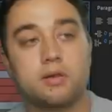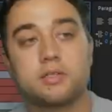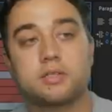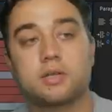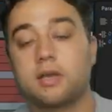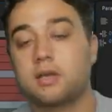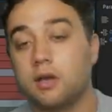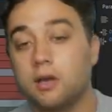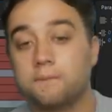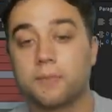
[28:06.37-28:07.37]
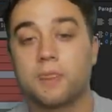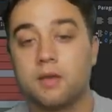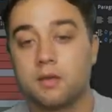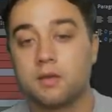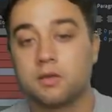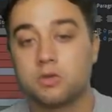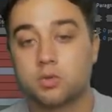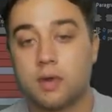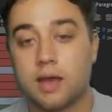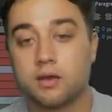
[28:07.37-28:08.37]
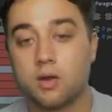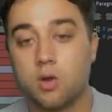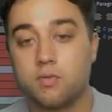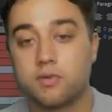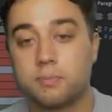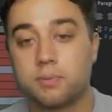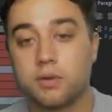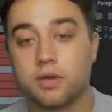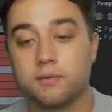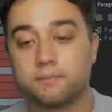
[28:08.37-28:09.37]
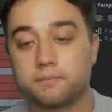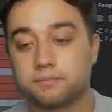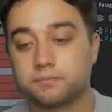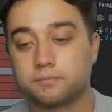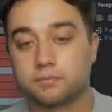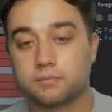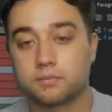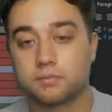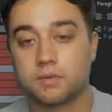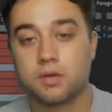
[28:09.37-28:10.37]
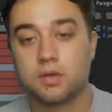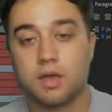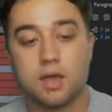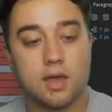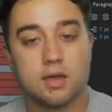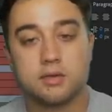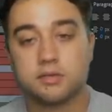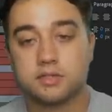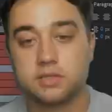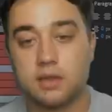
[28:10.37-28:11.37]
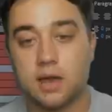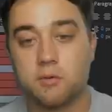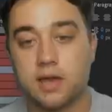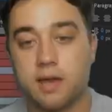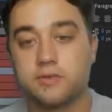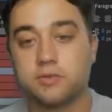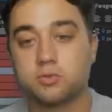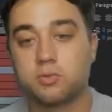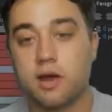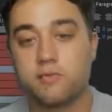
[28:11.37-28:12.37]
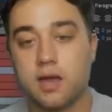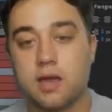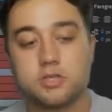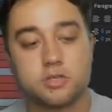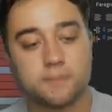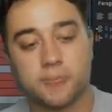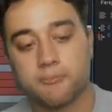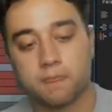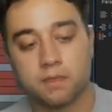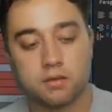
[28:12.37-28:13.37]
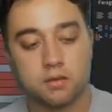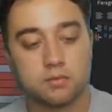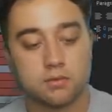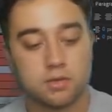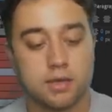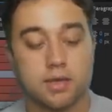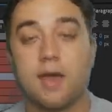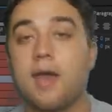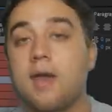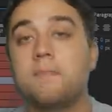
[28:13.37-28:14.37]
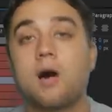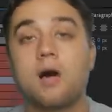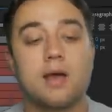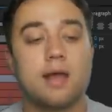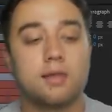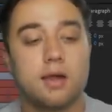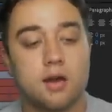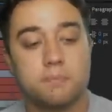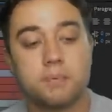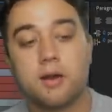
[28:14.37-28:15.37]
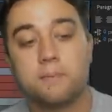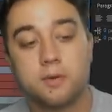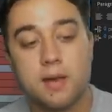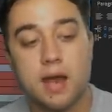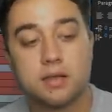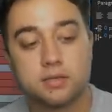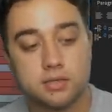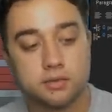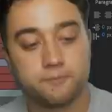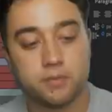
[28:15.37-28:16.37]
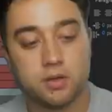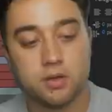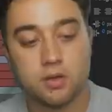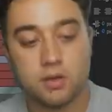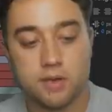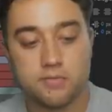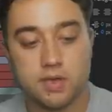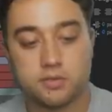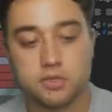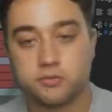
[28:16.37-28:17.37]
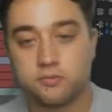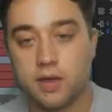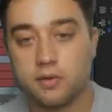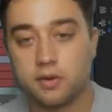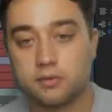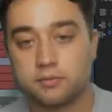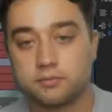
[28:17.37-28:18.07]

You can just click here, drag it over the point. And you'll see how we have this rough edge. Click M on that layer to bring up your mask, and then just feather.